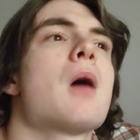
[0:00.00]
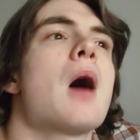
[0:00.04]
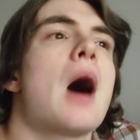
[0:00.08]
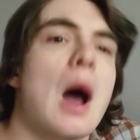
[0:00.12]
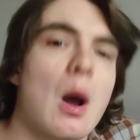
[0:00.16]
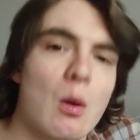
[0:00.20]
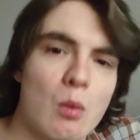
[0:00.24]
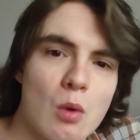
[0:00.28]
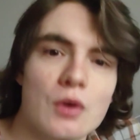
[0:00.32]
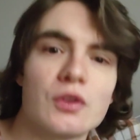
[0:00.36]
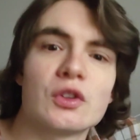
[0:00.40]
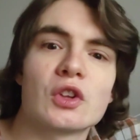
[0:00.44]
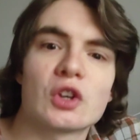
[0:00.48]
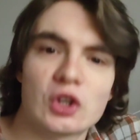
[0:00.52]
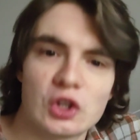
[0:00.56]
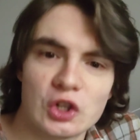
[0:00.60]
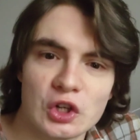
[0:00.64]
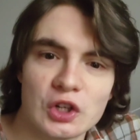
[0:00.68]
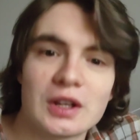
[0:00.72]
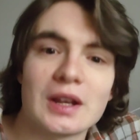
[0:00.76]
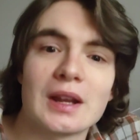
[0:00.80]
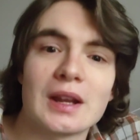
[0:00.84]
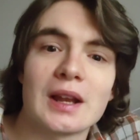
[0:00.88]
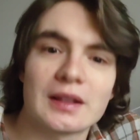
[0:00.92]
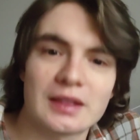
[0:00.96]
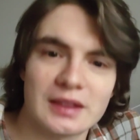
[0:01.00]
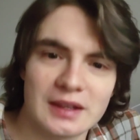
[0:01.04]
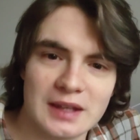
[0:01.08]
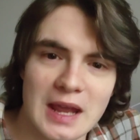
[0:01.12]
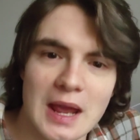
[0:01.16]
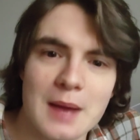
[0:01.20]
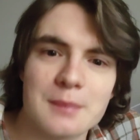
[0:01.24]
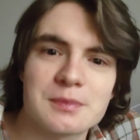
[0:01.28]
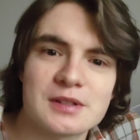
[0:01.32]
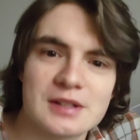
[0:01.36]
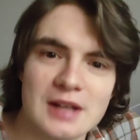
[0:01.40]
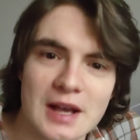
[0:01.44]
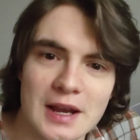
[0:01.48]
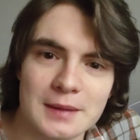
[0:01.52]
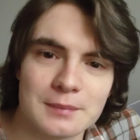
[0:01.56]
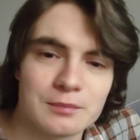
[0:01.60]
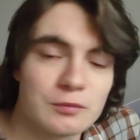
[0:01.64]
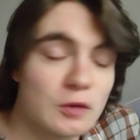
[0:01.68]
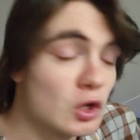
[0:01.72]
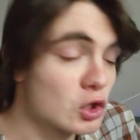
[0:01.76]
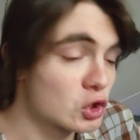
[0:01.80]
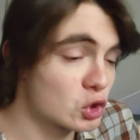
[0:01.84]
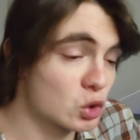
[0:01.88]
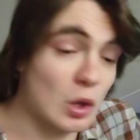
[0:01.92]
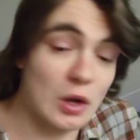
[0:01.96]
I wanted to cook it at the campsite.
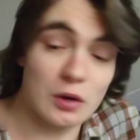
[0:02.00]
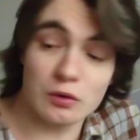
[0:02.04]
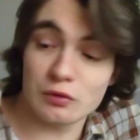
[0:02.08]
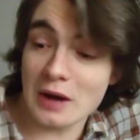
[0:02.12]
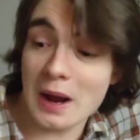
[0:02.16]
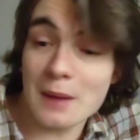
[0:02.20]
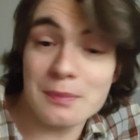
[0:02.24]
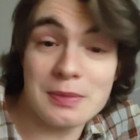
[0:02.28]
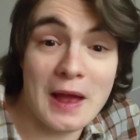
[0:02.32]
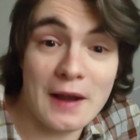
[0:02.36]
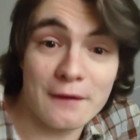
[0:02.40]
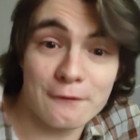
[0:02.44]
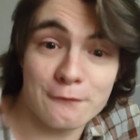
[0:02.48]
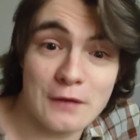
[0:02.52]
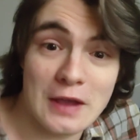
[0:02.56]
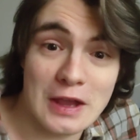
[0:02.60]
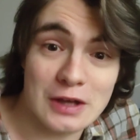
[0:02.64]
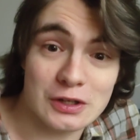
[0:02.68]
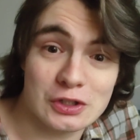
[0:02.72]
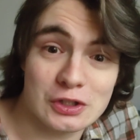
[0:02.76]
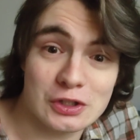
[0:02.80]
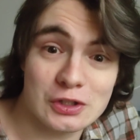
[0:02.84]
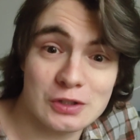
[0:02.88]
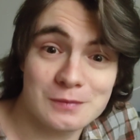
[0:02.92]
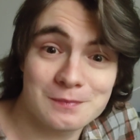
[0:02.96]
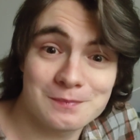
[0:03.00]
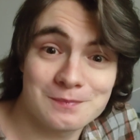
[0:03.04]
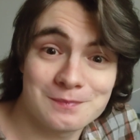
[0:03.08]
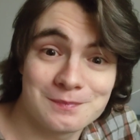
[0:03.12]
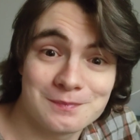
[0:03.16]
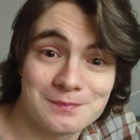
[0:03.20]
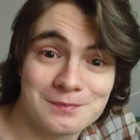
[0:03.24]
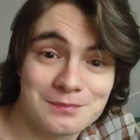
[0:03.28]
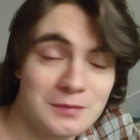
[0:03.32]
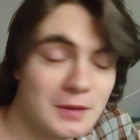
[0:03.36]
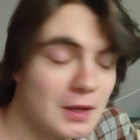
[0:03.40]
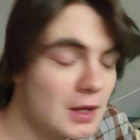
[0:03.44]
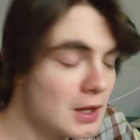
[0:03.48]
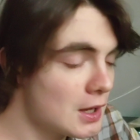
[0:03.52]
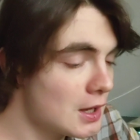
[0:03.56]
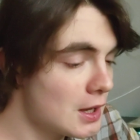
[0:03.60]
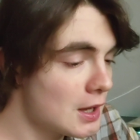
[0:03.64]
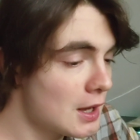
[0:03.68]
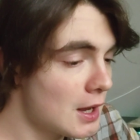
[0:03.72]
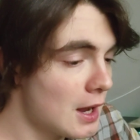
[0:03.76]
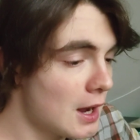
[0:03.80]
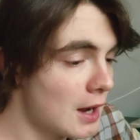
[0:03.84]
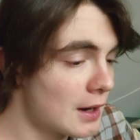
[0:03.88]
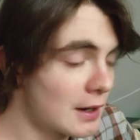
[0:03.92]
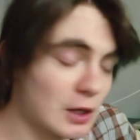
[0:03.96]
So I grabbed that fish,
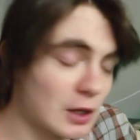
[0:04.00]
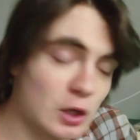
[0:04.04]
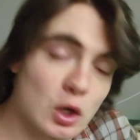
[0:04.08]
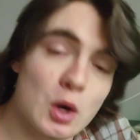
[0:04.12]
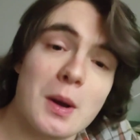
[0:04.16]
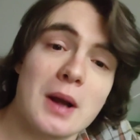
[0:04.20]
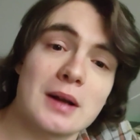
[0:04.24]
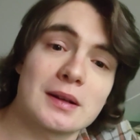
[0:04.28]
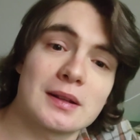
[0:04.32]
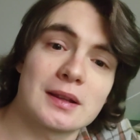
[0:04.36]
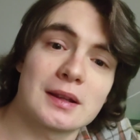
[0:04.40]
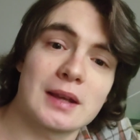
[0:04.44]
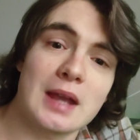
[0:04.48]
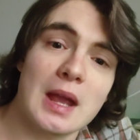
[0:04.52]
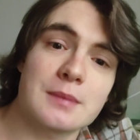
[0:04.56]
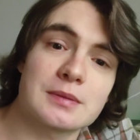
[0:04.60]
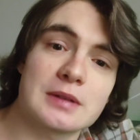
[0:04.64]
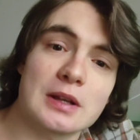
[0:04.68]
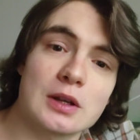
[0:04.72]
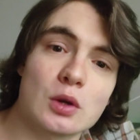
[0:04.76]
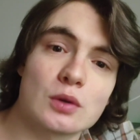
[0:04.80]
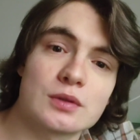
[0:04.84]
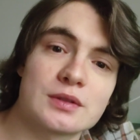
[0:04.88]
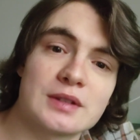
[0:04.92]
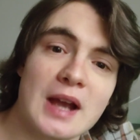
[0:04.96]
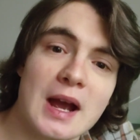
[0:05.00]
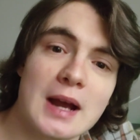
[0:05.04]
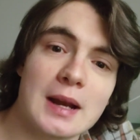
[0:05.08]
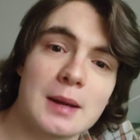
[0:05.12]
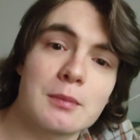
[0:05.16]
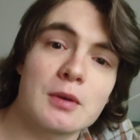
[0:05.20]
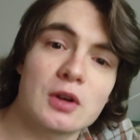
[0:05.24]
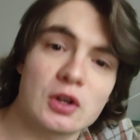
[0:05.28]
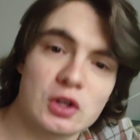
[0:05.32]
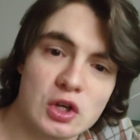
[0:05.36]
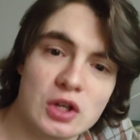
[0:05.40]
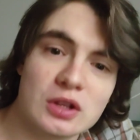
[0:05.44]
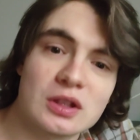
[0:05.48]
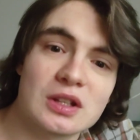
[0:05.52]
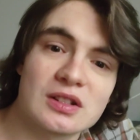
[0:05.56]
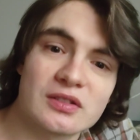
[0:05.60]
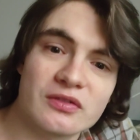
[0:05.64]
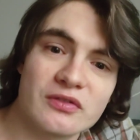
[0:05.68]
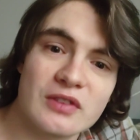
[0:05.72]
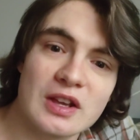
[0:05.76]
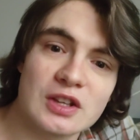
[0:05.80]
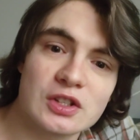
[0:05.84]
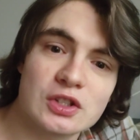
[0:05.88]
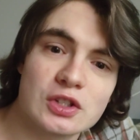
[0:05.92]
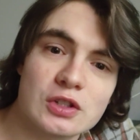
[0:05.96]
and I go out to the campsite and go, Dad, I'm going to cook this
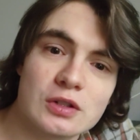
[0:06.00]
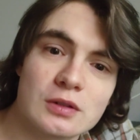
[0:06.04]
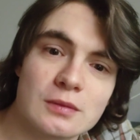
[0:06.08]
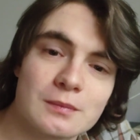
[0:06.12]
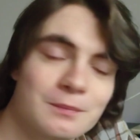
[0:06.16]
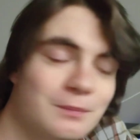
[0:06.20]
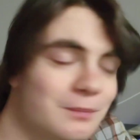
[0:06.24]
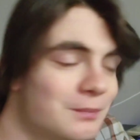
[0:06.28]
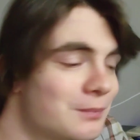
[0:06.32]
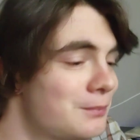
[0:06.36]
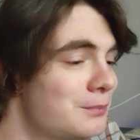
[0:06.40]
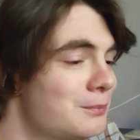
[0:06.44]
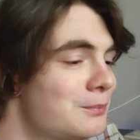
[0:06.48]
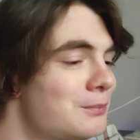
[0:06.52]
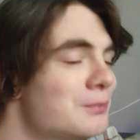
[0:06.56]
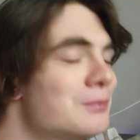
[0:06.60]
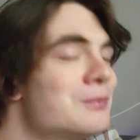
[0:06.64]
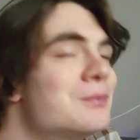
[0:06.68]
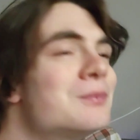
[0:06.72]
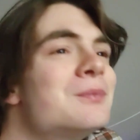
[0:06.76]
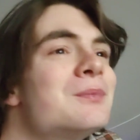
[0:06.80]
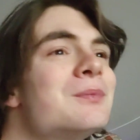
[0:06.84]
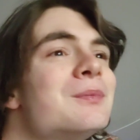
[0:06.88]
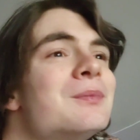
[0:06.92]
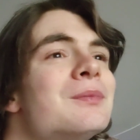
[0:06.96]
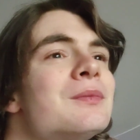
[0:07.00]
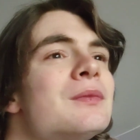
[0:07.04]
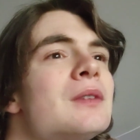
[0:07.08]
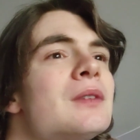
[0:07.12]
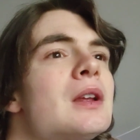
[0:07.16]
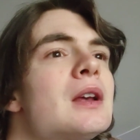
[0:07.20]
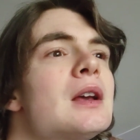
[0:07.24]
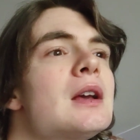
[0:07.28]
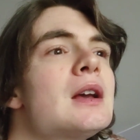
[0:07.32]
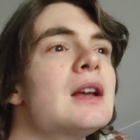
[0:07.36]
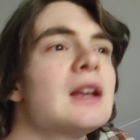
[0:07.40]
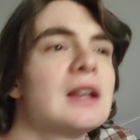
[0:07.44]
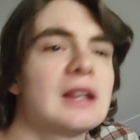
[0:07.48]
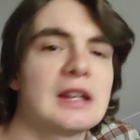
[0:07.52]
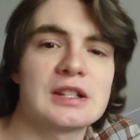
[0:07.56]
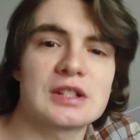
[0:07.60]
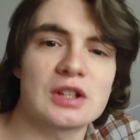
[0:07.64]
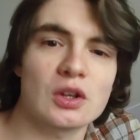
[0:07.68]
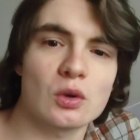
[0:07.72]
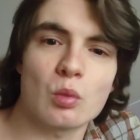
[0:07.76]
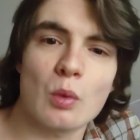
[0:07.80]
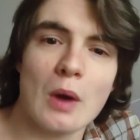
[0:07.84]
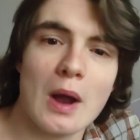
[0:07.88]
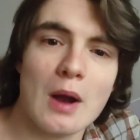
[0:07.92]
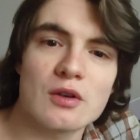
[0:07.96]
fish. He's
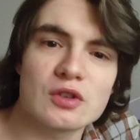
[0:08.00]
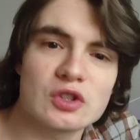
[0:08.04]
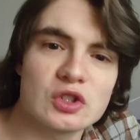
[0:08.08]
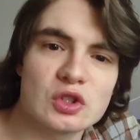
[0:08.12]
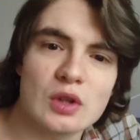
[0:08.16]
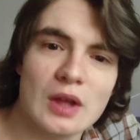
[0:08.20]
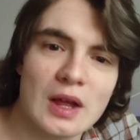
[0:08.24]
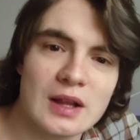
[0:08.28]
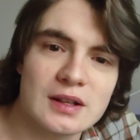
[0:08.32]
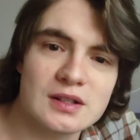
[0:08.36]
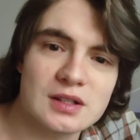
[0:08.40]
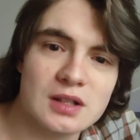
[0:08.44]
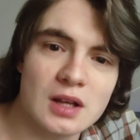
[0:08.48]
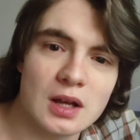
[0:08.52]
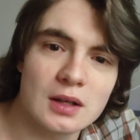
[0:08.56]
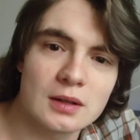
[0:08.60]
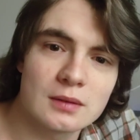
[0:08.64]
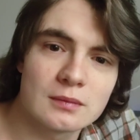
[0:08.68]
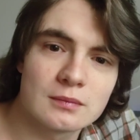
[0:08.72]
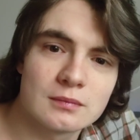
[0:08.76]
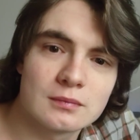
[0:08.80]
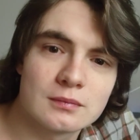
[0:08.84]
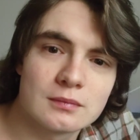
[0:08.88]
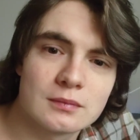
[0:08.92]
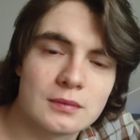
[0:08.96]
like, why would you do that, son?